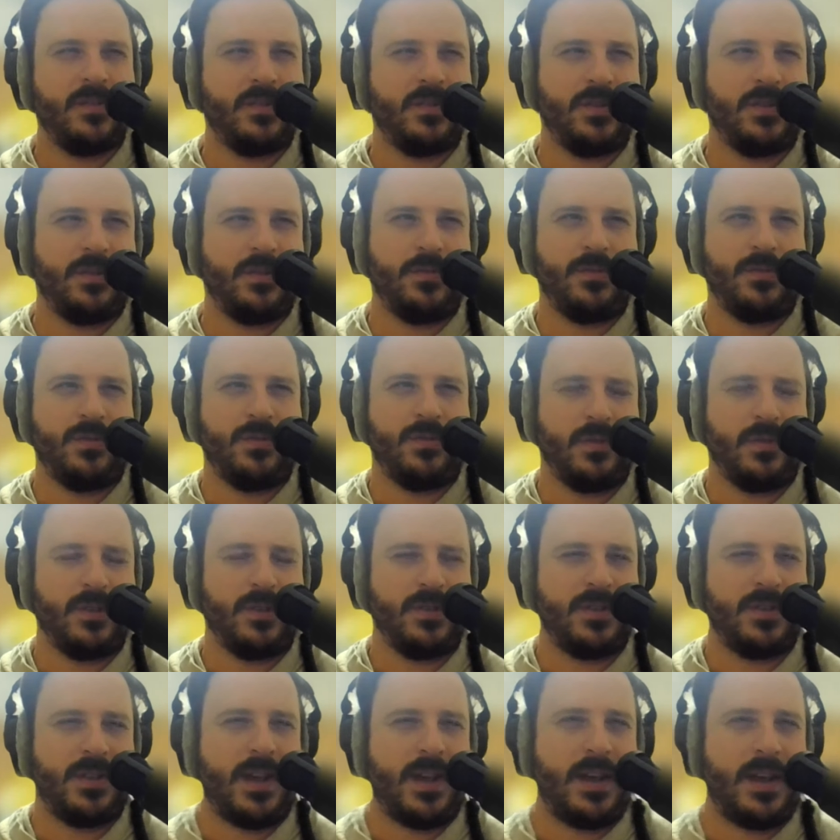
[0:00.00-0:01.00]
So do
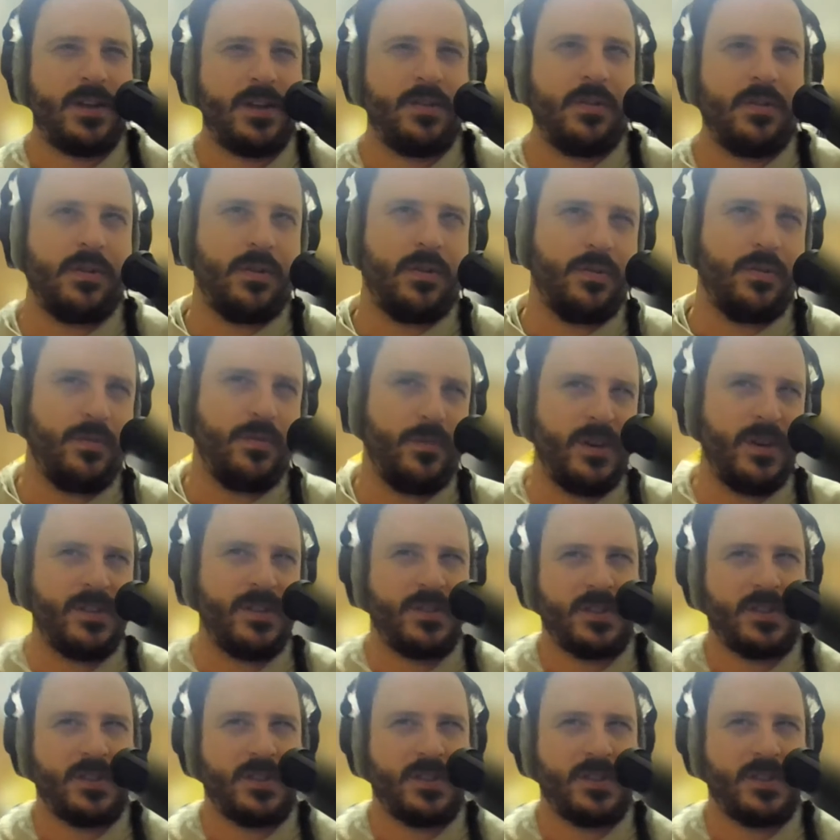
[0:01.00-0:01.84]
this at your own risk.